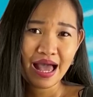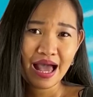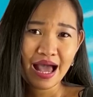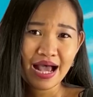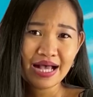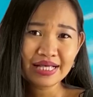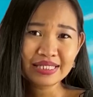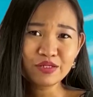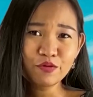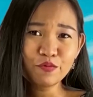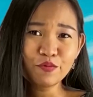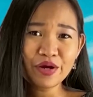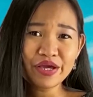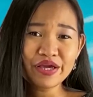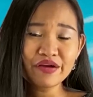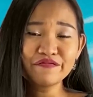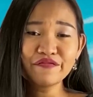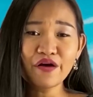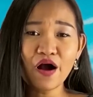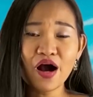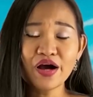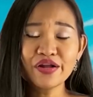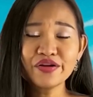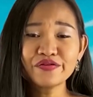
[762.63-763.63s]
as a way of
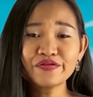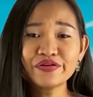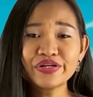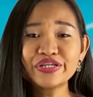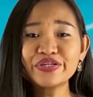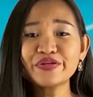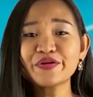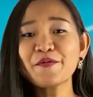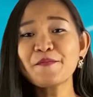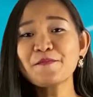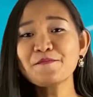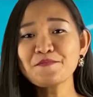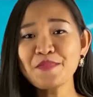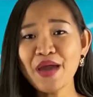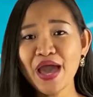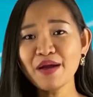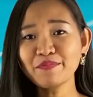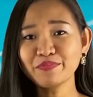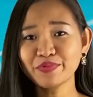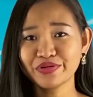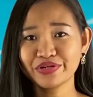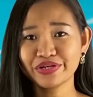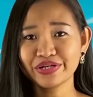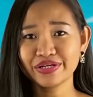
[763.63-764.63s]
honoring your
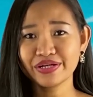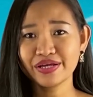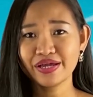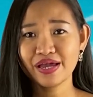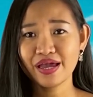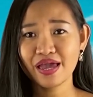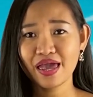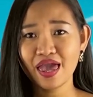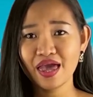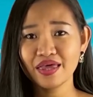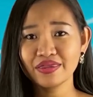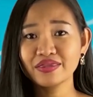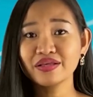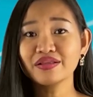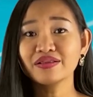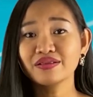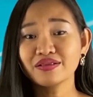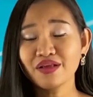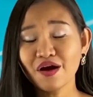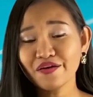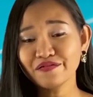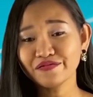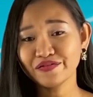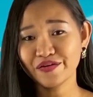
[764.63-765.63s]
memory and the
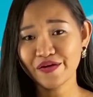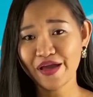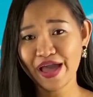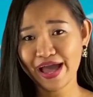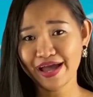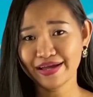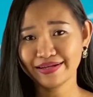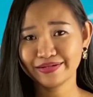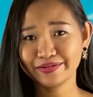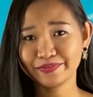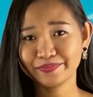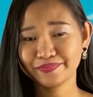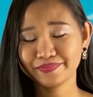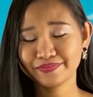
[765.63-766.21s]
love you had.